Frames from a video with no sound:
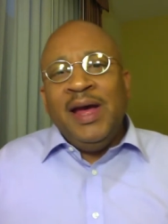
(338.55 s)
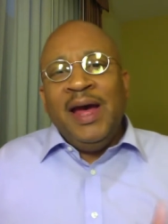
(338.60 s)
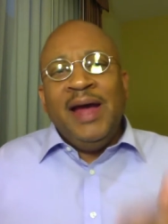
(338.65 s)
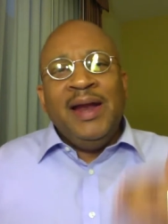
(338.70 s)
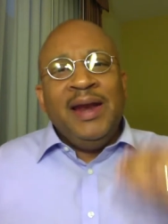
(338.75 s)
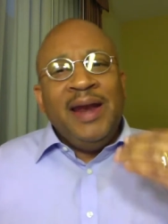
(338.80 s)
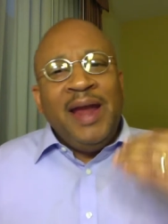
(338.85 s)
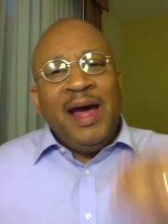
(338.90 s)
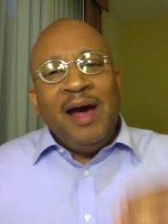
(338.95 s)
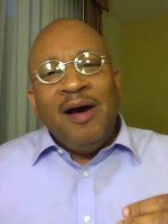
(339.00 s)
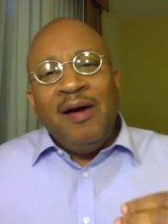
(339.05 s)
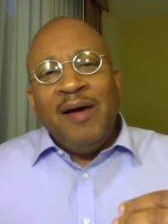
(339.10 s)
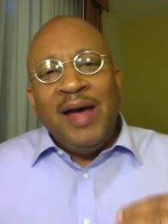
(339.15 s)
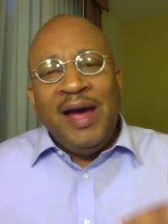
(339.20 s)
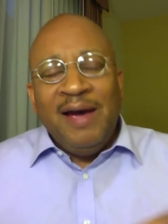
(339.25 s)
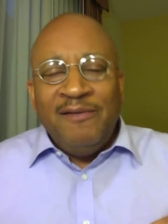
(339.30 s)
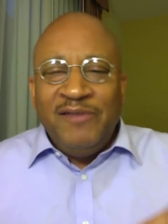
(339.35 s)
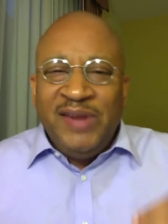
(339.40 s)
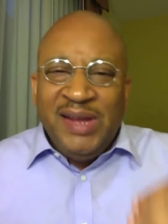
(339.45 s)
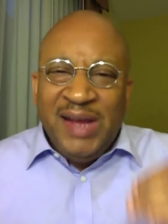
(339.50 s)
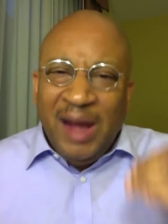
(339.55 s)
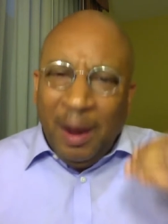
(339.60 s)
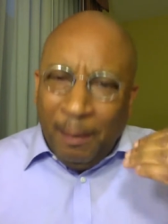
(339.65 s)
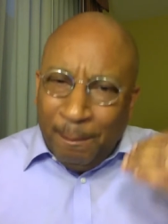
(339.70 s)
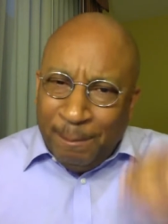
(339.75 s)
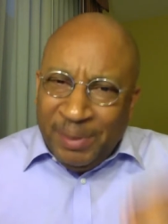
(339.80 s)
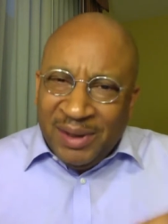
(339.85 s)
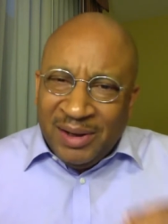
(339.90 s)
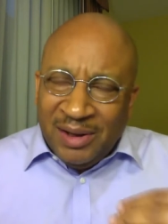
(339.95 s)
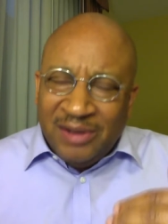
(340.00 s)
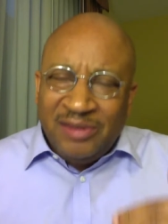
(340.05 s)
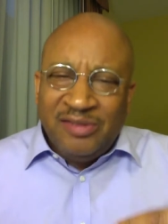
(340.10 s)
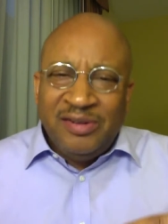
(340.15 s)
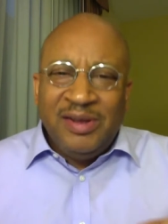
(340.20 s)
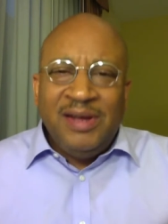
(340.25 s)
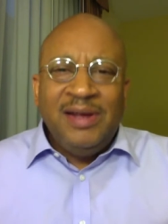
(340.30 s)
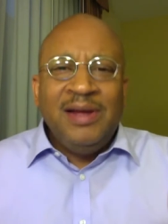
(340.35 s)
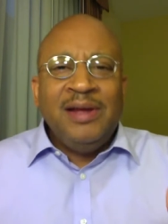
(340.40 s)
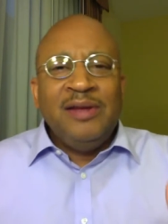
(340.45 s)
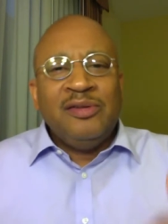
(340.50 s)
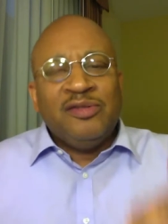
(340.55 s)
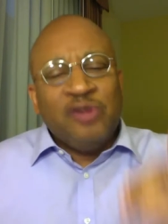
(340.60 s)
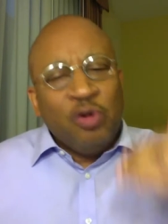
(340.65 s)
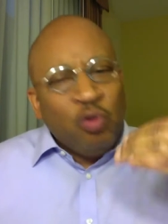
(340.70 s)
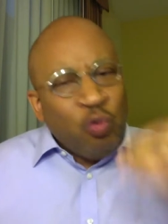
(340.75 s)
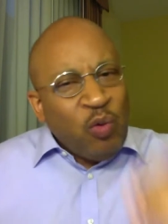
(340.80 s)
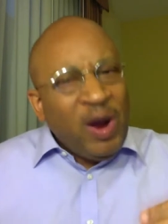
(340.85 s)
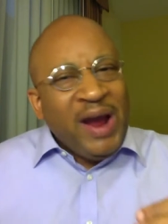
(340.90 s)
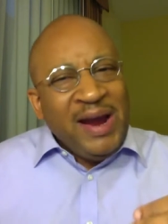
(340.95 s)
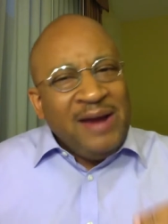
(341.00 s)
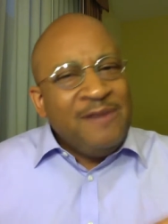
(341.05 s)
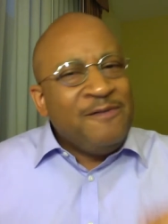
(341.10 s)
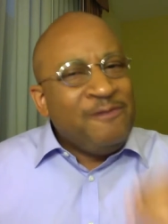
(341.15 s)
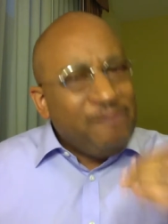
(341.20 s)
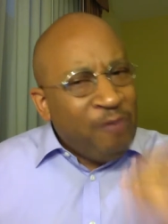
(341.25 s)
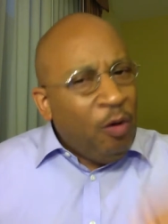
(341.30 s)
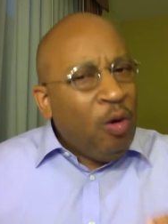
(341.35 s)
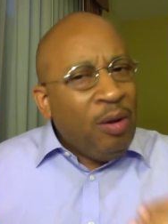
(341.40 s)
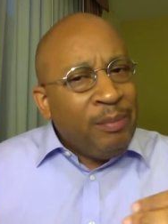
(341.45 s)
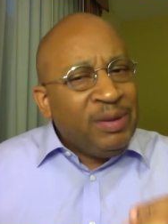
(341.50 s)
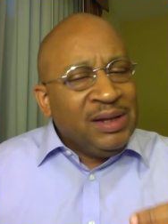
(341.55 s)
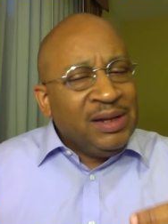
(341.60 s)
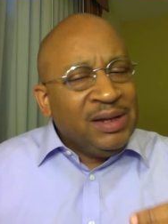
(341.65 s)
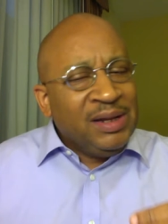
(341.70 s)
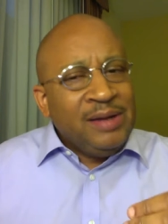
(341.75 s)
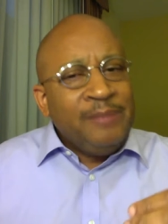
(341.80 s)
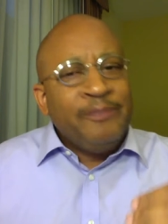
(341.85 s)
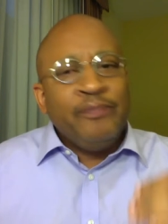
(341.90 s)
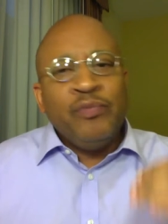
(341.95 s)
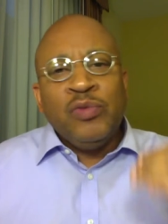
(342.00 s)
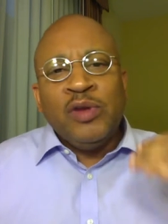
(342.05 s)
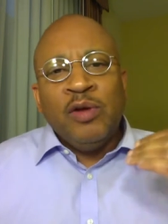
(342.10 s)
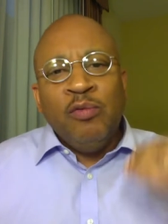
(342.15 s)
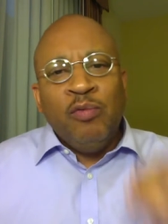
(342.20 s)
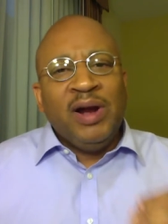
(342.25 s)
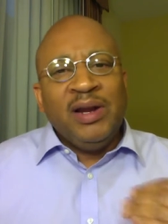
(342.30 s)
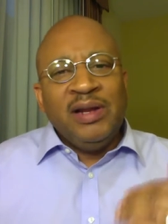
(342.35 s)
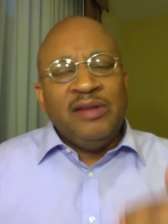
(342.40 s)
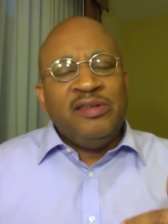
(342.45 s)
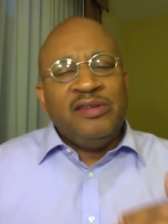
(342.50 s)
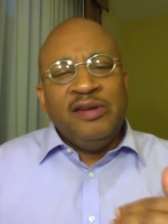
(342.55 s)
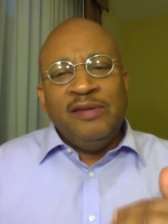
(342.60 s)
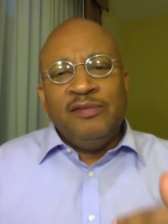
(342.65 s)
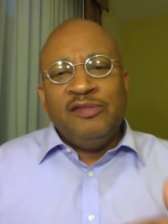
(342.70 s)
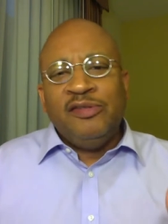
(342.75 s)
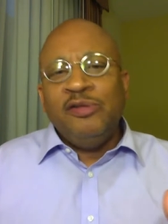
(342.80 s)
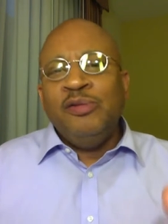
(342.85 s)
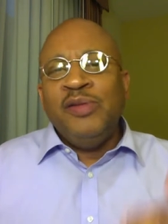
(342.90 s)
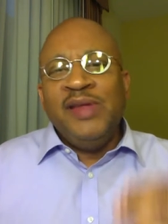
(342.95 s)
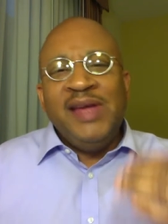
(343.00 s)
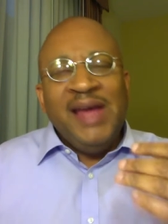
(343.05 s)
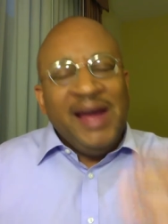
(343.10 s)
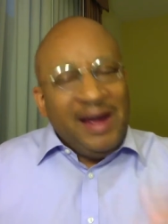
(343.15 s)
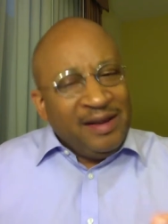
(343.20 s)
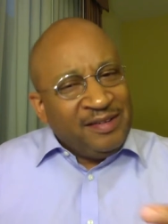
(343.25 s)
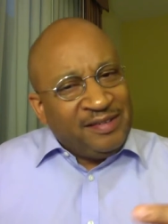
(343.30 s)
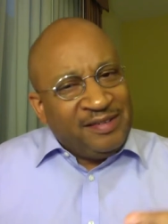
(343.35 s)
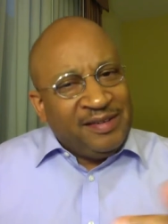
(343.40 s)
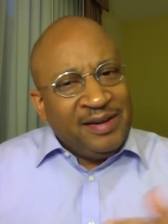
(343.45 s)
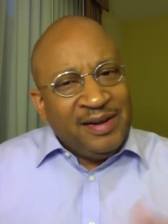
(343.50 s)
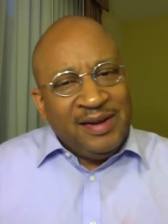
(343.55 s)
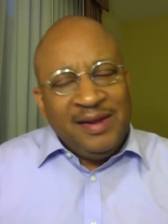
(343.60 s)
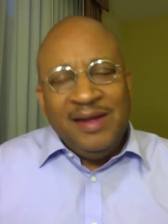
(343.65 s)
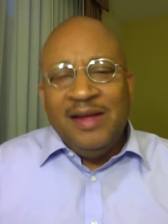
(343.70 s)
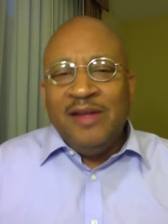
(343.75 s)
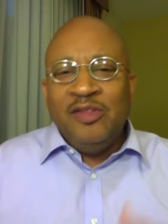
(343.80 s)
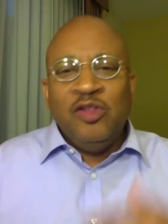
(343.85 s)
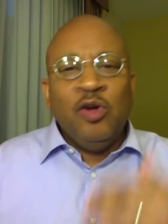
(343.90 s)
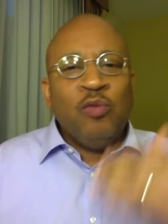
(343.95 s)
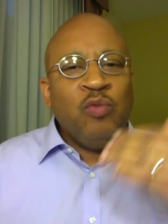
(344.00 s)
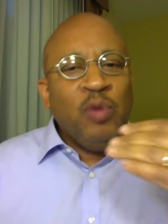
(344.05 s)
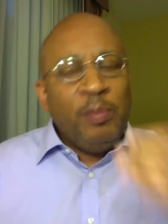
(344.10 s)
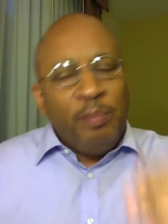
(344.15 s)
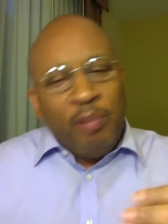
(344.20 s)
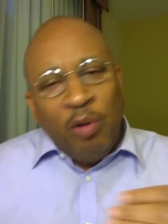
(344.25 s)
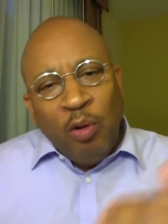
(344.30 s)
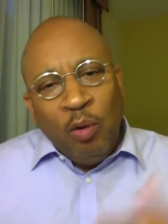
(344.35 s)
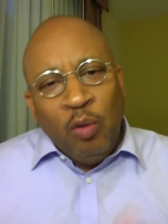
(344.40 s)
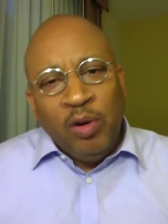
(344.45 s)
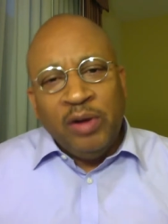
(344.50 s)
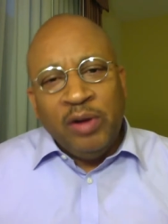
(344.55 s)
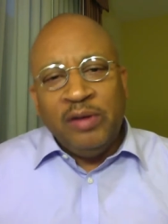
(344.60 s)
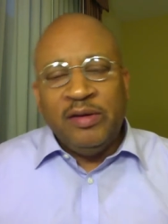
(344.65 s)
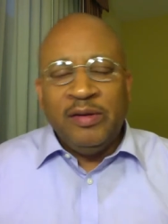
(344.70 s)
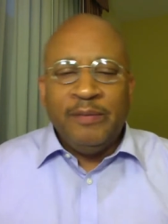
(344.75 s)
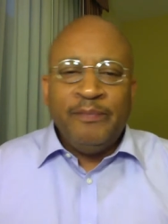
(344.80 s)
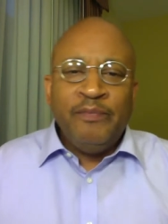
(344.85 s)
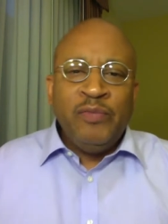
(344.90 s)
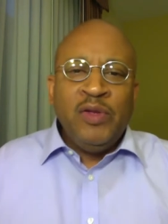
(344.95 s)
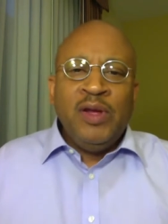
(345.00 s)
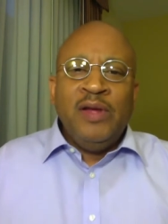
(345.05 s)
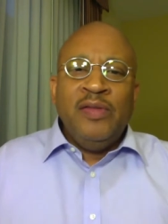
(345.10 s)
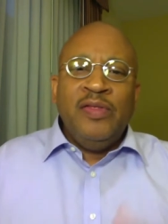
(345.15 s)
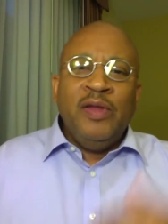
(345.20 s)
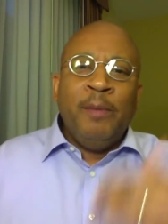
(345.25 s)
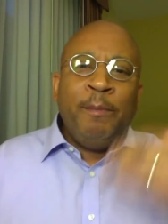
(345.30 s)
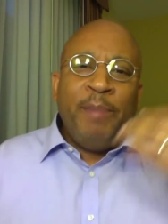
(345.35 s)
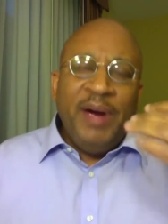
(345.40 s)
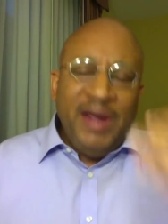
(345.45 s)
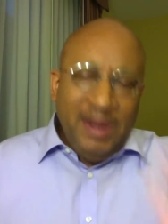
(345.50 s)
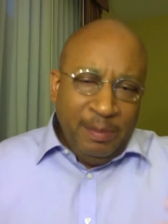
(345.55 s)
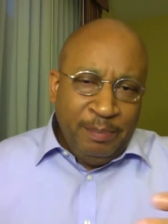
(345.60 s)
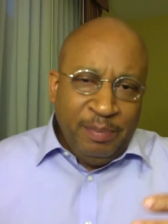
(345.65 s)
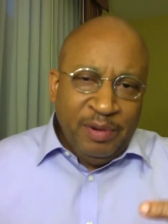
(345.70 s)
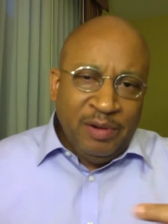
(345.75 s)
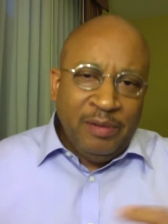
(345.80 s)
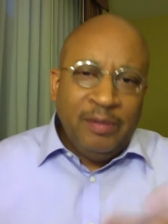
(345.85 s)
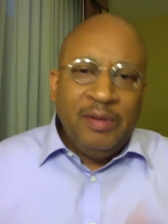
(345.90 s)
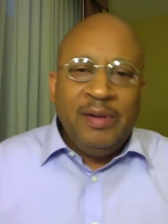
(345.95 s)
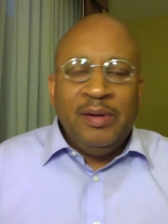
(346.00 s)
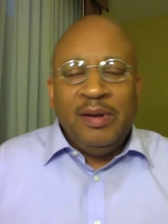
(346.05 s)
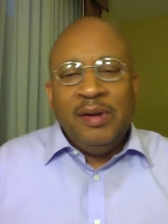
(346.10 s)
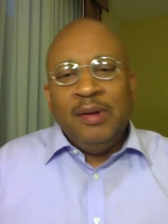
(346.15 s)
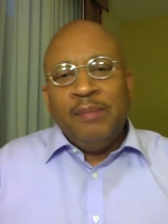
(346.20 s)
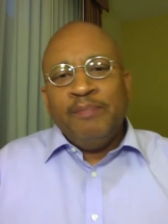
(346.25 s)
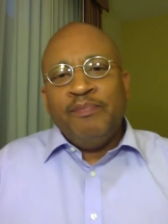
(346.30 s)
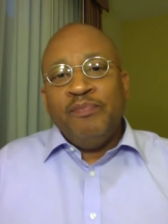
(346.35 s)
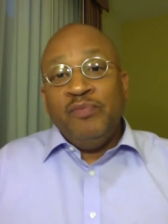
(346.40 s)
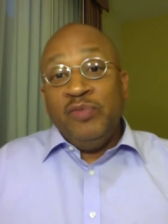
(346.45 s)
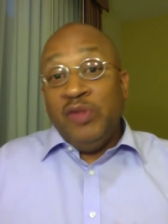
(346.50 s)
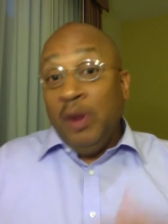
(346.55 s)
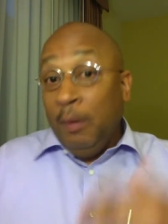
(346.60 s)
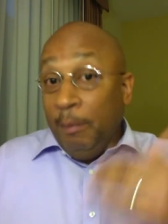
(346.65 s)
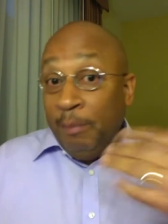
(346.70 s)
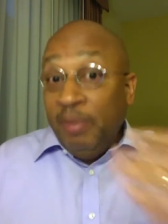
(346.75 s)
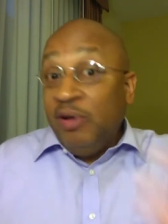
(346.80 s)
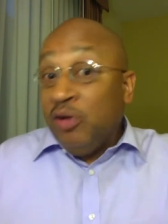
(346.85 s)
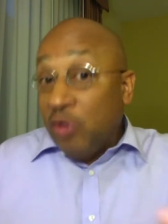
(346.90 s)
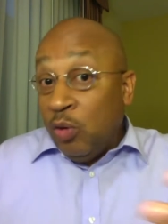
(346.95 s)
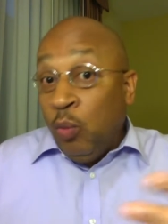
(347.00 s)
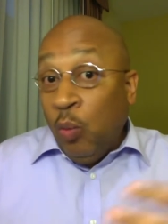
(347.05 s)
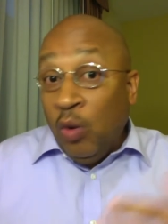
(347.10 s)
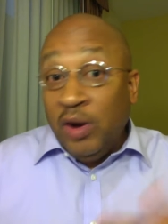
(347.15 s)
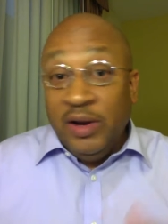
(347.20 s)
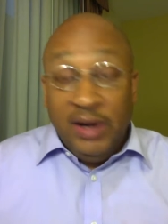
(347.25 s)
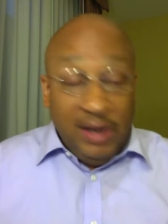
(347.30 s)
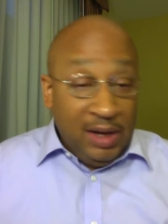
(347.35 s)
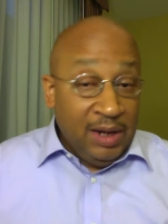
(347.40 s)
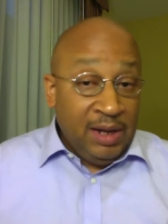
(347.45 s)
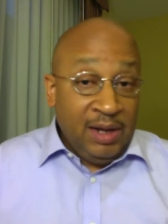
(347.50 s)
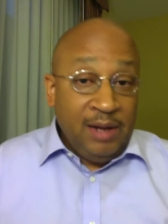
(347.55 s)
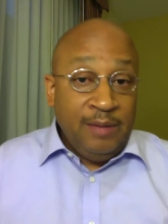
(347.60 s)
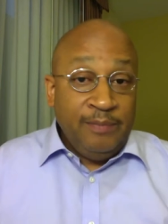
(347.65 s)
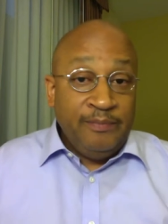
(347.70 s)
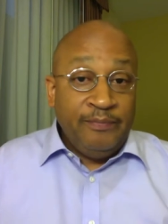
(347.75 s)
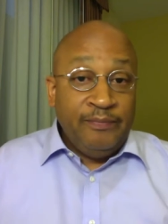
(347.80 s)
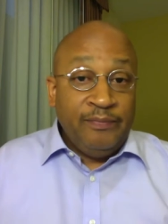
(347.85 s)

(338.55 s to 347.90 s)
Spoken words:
and now have the ability to write formally relative to the essay, the report, the paper, the book one day,